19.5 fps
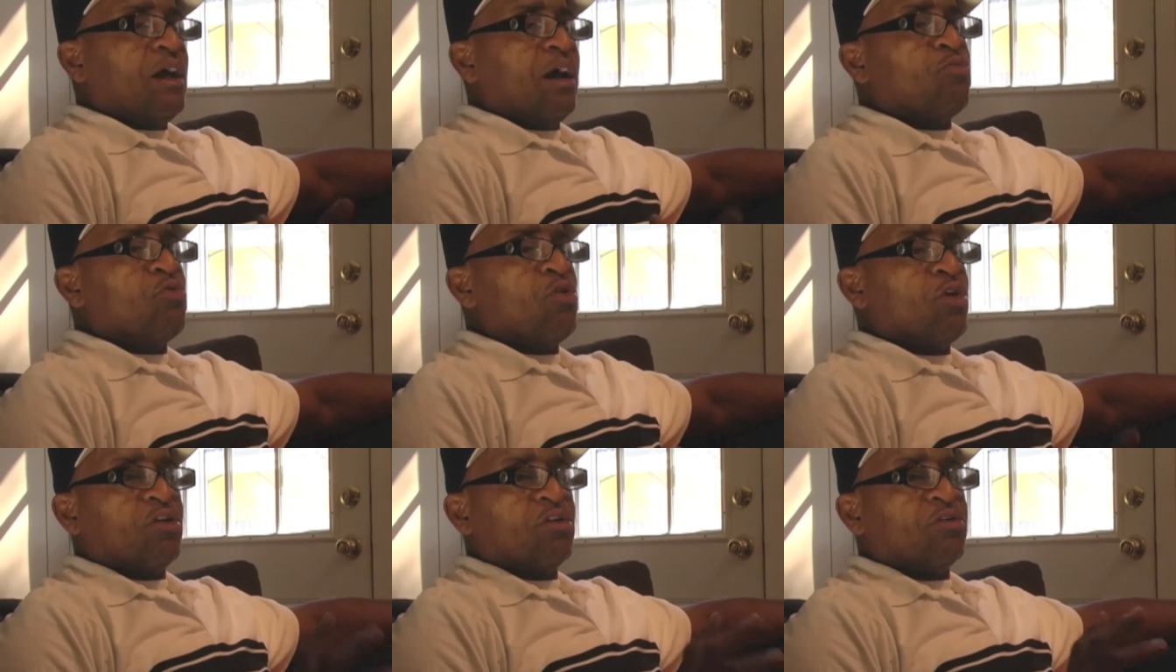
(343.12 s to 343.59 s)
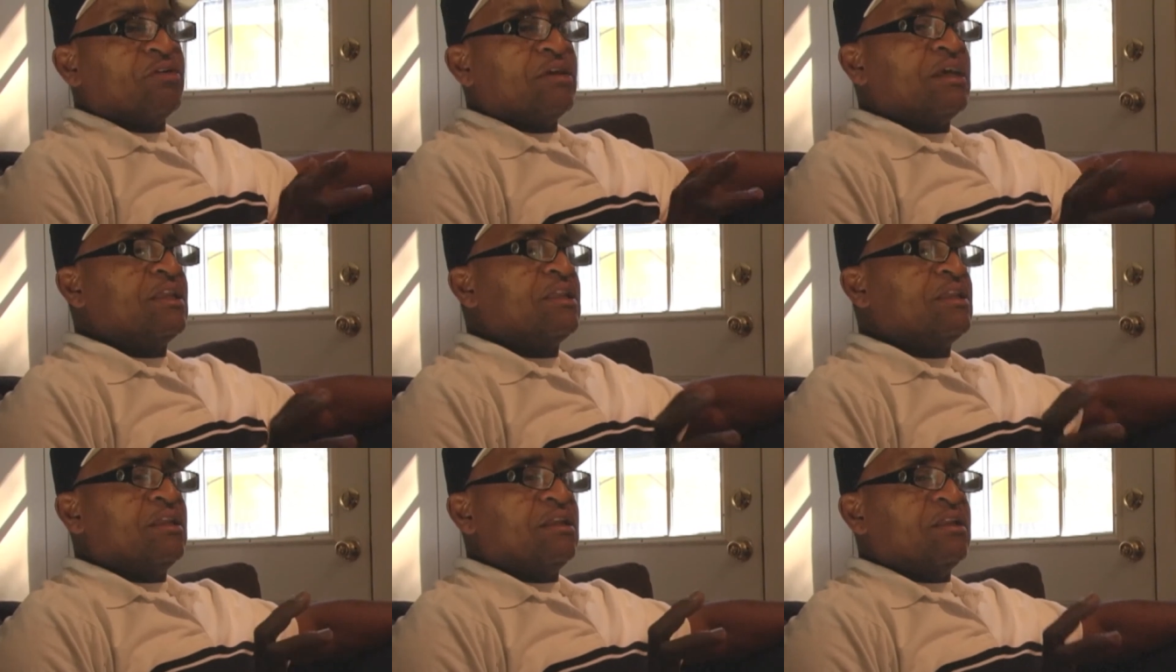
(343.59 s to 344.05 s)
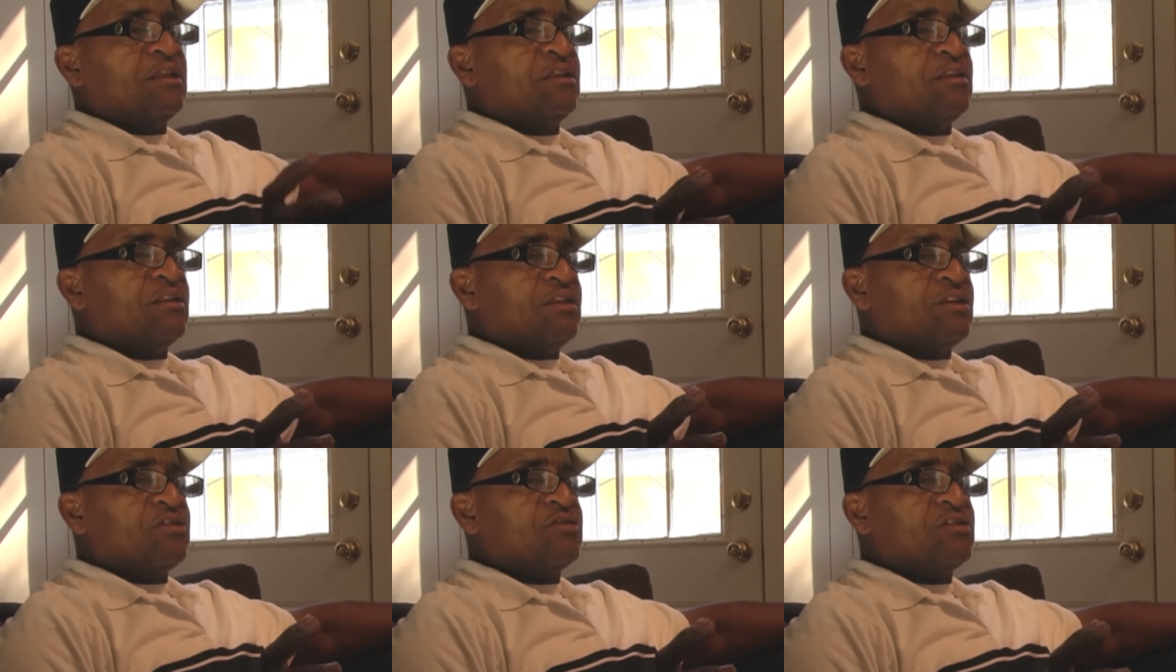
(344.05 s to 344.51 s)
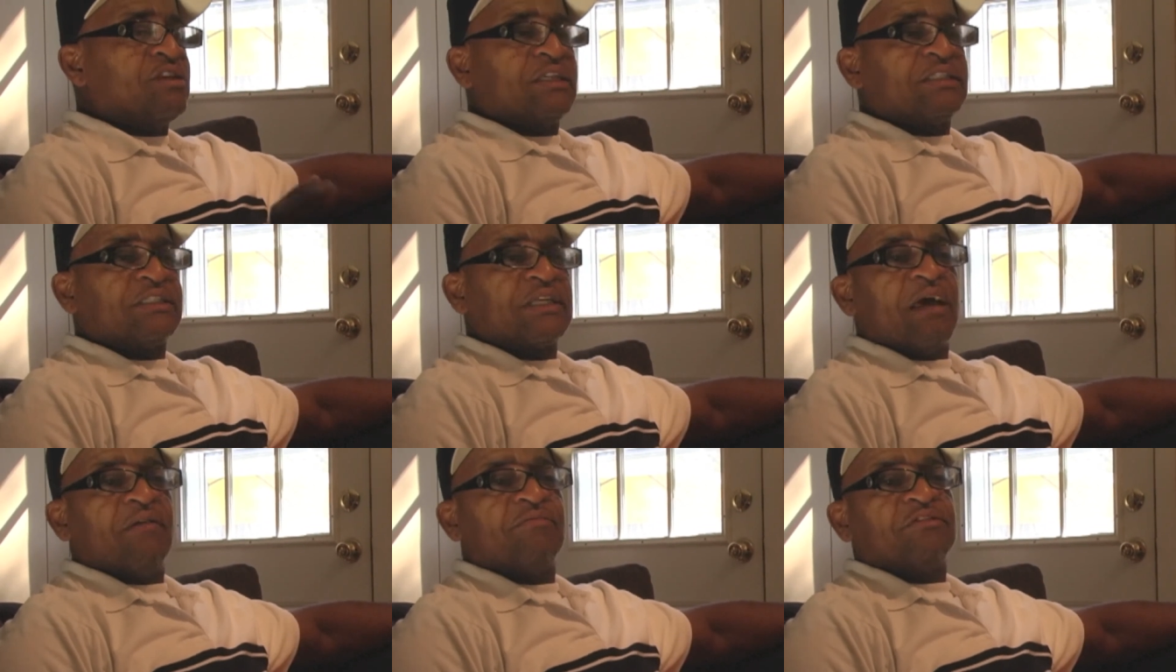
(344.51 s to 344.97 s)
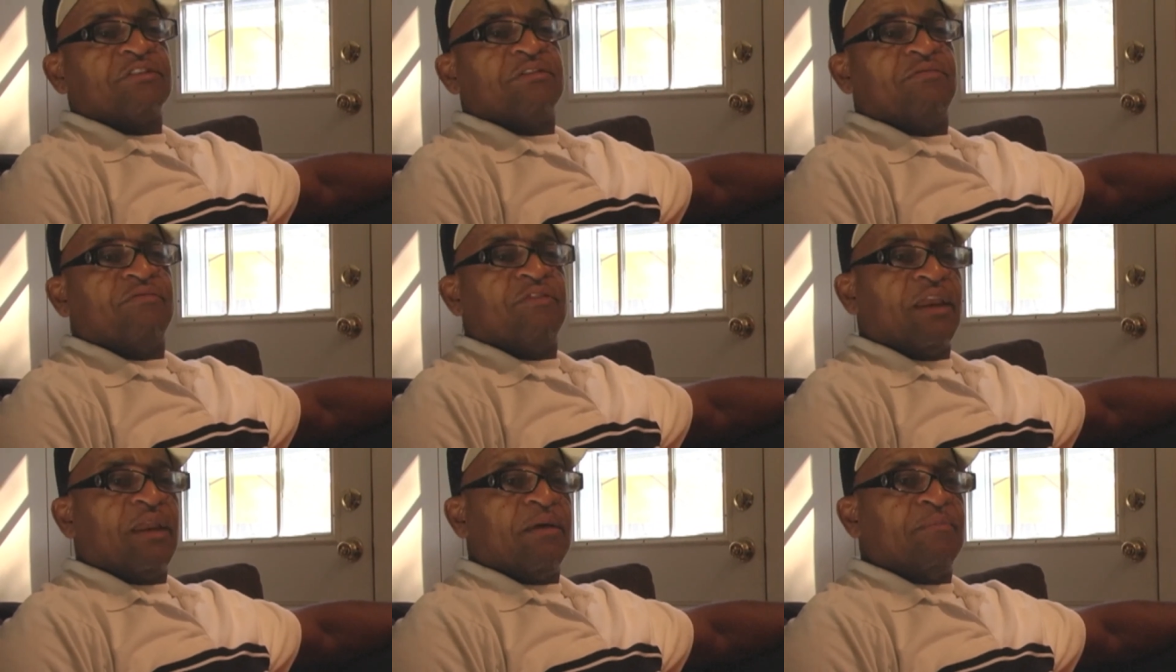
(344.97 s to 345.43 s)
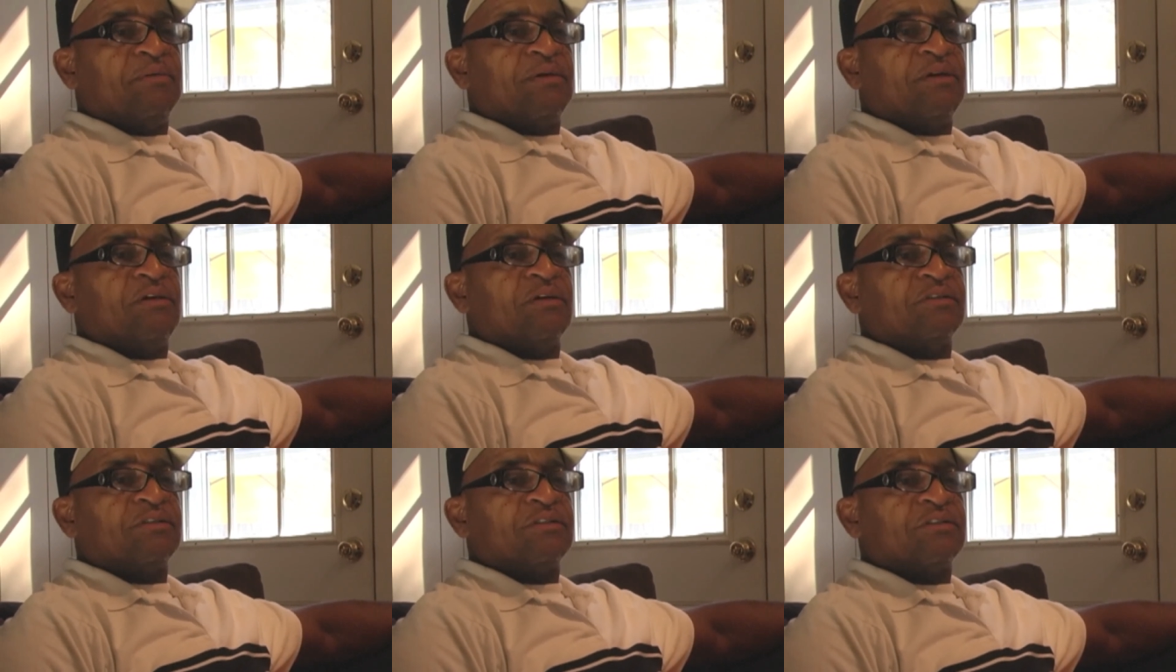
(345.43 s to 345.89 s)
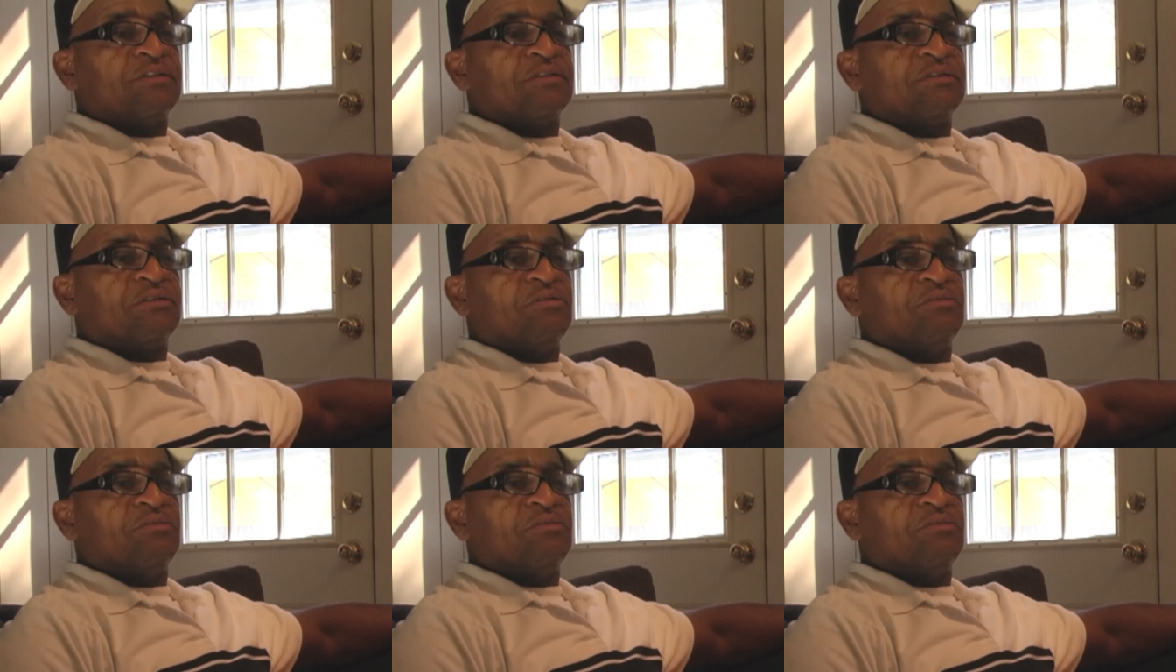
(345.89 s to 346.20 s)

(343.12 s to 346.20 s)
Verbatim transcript: I'm working on getting this next album developed because it's